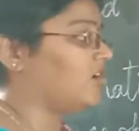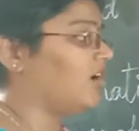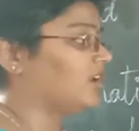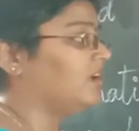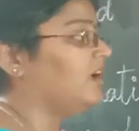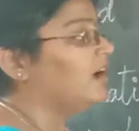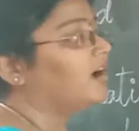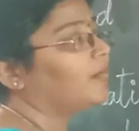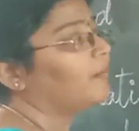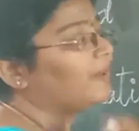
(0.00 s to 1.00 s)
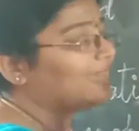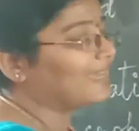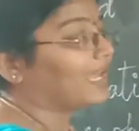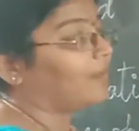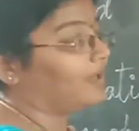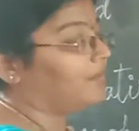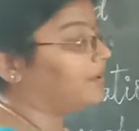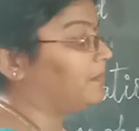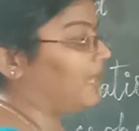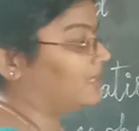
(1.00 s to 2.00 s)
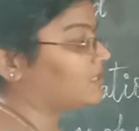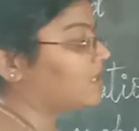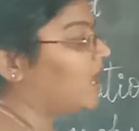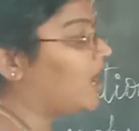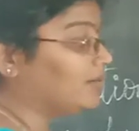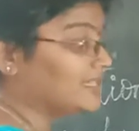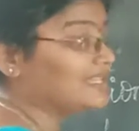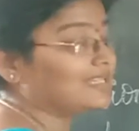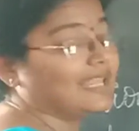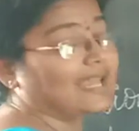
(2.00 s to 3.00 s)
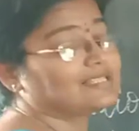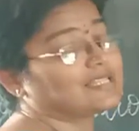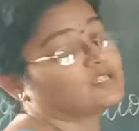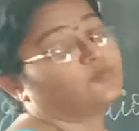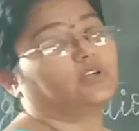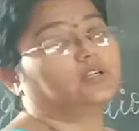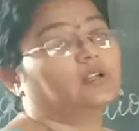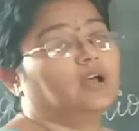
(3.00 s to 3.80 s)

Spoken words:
or being a baby plant, how does it get its food?